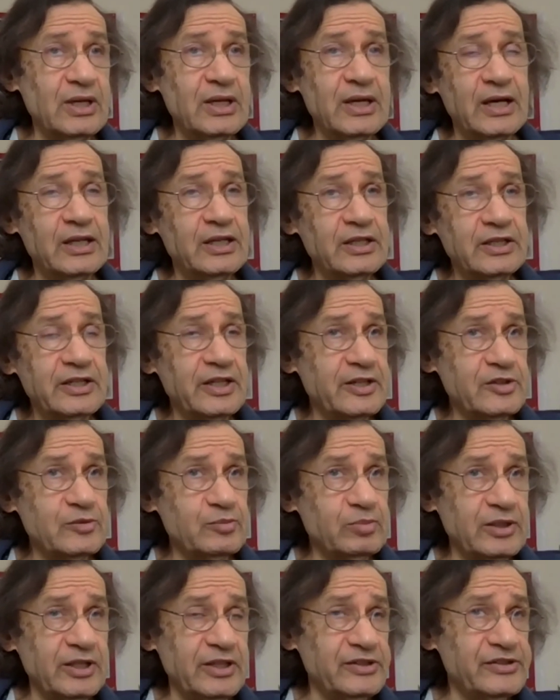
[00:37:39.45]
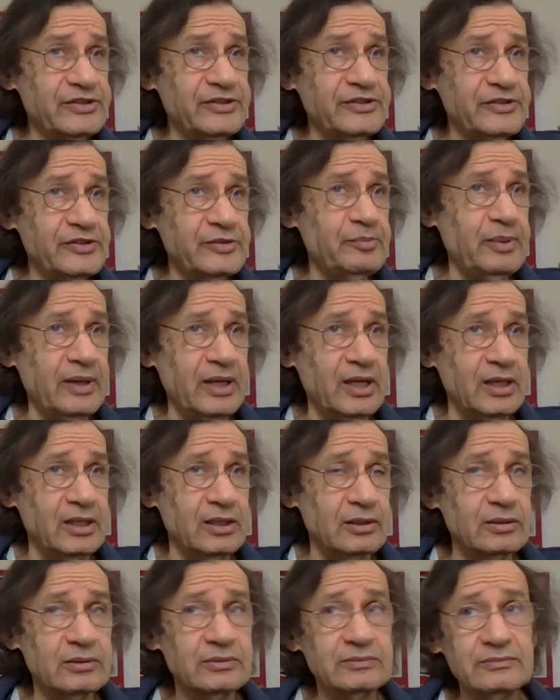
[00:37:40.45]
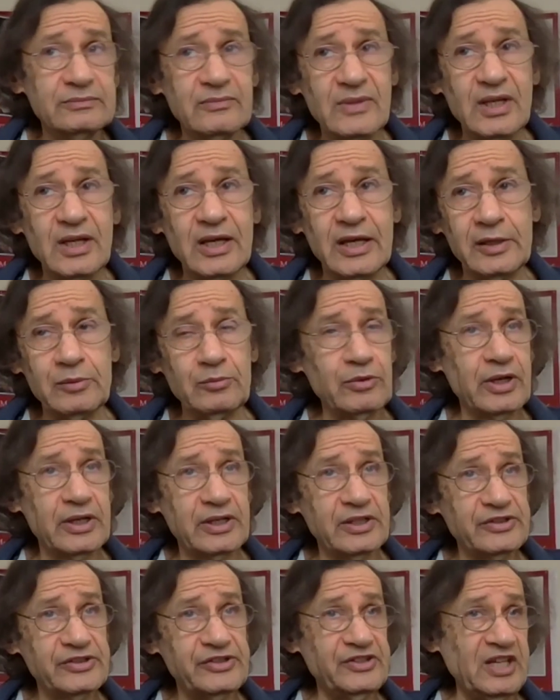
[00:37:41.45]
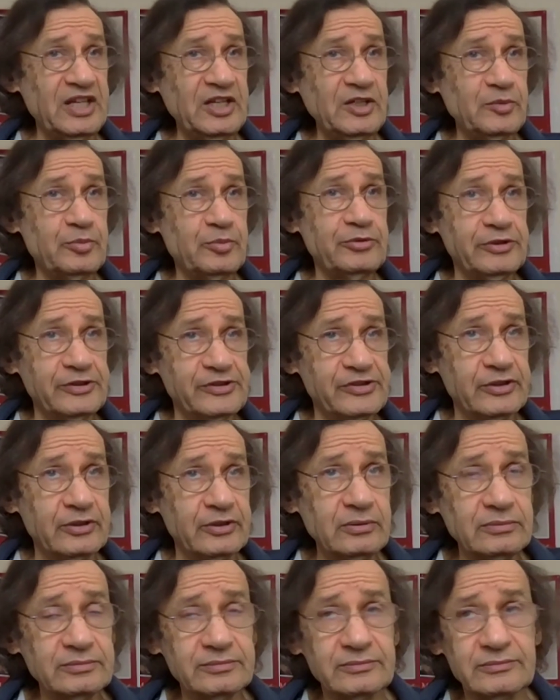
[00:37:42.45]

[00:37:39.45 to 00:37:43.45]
and it takes place in Spain. And we're at a state prison.